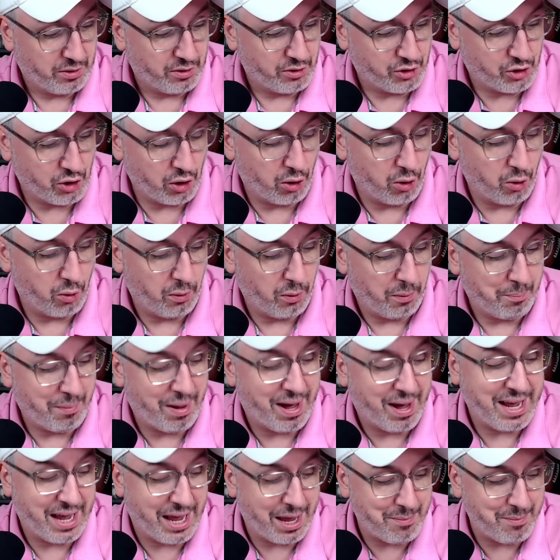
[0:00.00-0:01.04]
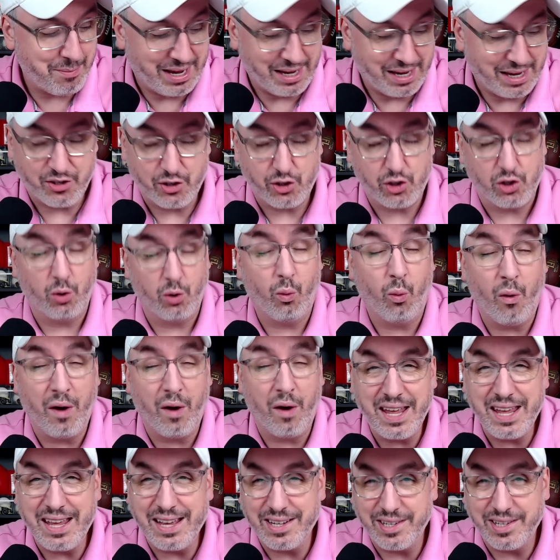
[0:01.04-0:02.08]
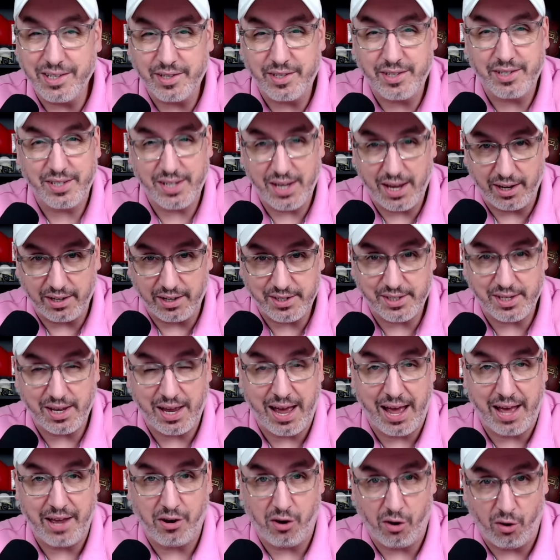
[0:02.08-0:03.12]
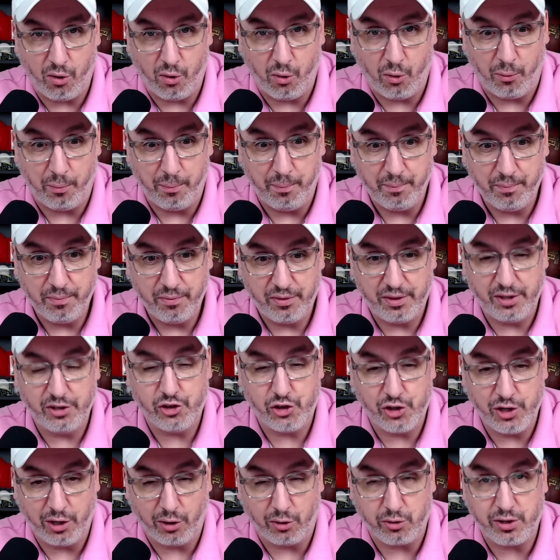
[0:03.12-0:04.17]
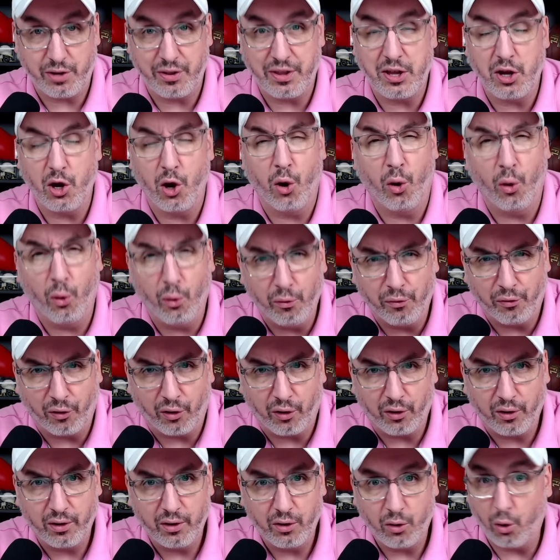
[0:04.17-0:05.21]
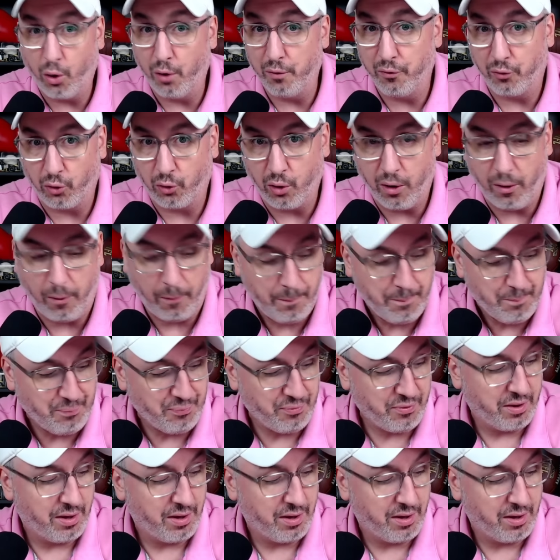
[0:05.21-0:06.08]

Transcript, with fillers: So Miami is twenty and six at home this year to the over overall.